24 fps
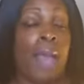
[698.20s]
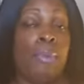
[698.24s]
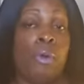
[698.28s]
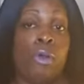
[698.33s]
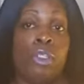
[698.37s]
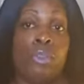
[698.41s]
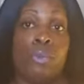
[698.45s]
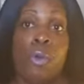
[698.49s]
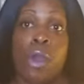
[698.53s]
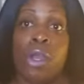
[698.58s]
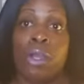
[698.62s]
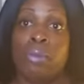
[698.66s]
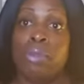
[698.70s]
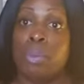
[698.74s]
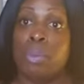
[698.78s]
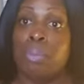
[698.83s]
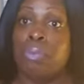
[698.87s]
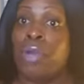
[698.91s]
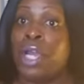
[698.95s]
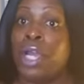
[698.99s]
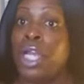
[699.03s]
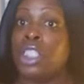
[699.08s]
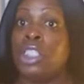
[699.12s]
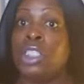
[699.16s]
postpartum
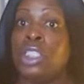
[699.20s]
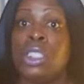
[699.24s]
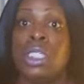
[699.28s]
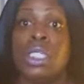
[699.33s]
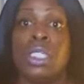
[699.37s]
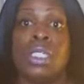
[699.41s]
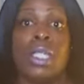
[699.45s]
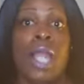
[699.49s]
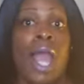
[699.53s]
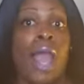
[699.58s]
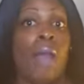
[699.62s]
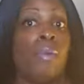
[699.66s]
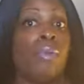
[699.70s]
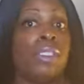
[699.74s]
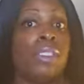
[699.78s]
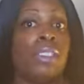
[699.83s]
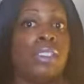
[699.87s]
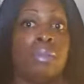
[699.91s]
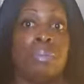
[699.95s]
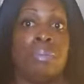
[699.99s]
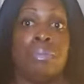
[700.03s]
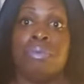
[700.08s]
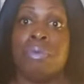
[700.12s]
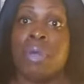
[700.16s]
depression. I was
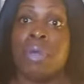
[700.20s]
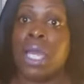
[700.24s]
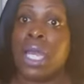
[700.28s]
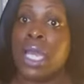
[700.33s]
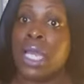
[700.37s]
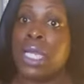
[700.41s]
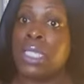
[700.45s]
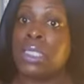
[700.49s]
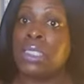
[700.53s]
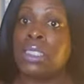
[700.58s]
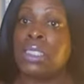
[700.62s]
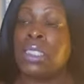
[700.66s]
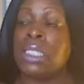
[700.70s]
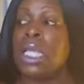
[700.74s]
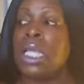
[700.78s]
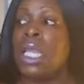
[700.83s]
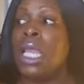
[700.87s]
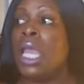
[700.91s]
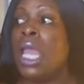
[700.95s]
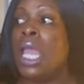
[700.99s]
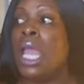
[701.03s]
depressed.